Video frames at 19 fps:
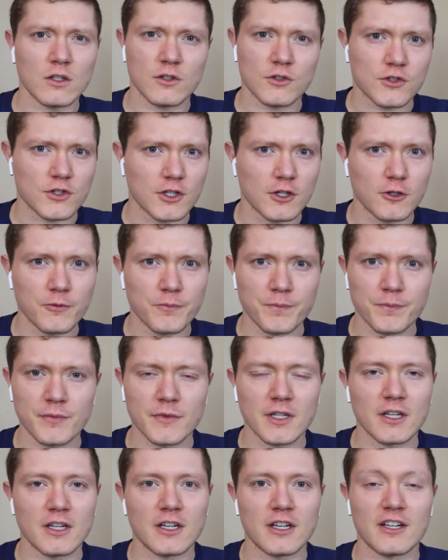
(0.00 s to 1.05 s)
So,
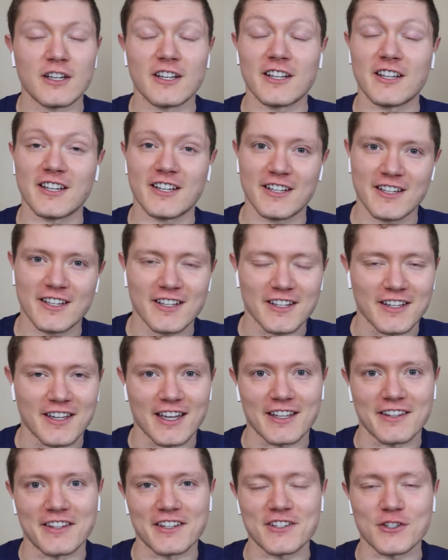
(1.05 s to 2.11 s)

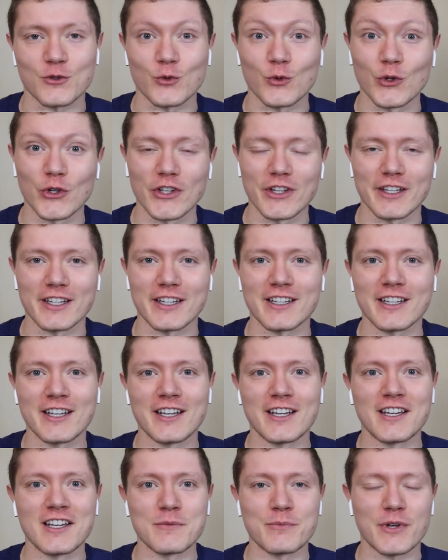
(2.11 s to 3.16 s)
again, this is really
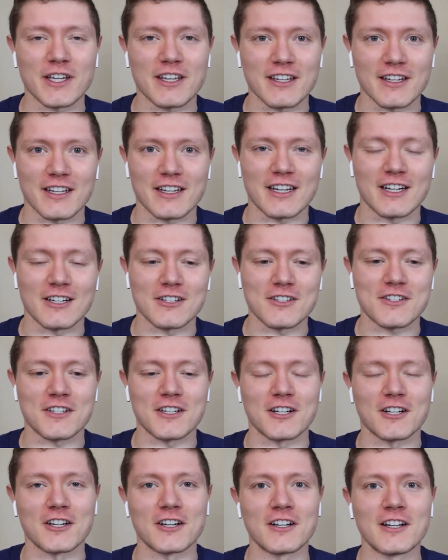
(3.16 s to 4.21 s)
picking at hairs
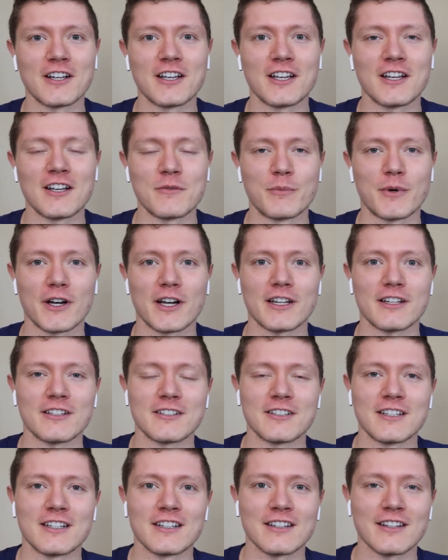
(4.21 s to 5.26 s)
here,
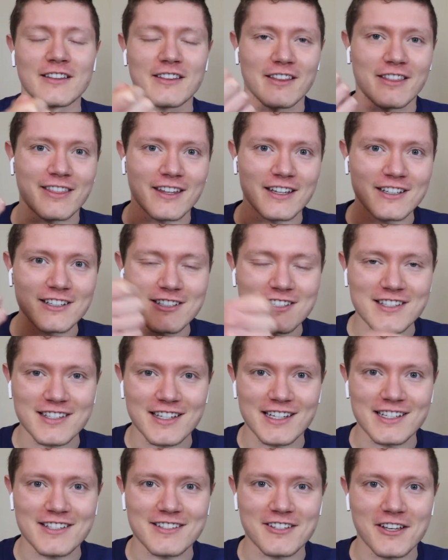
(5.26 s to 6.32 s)
but the thing he
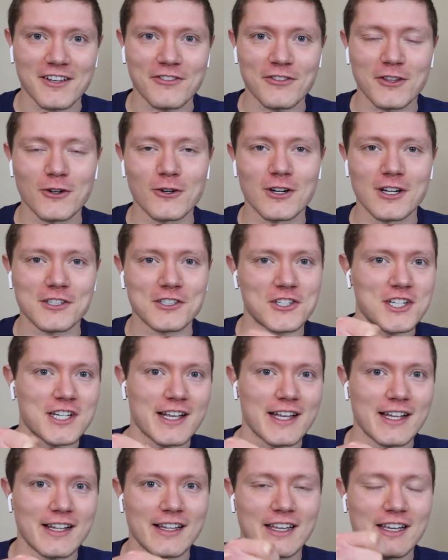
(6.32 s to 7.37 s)
sliced off the
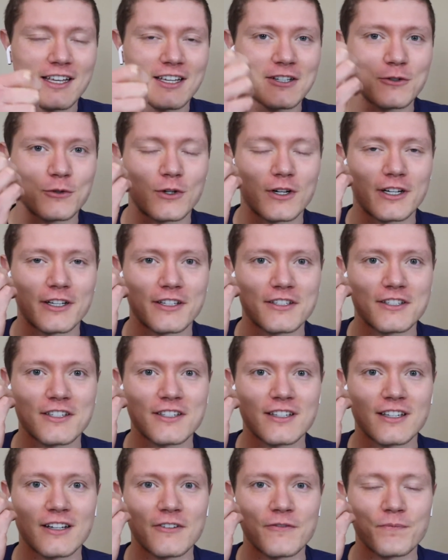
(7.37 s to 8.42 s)
guanciale
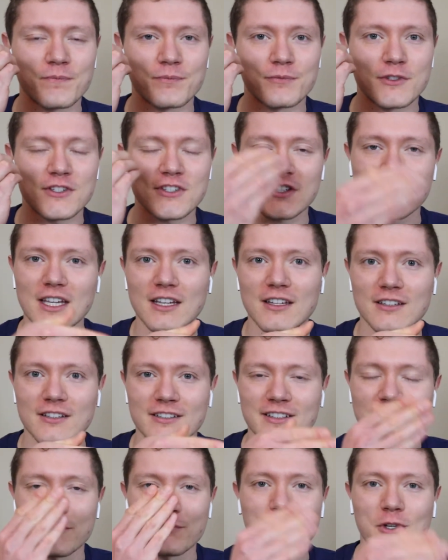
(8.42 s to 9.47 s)
was skin
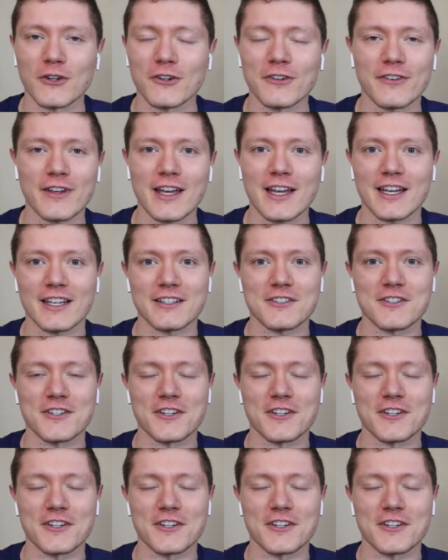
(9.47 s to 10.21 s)
and pure fat.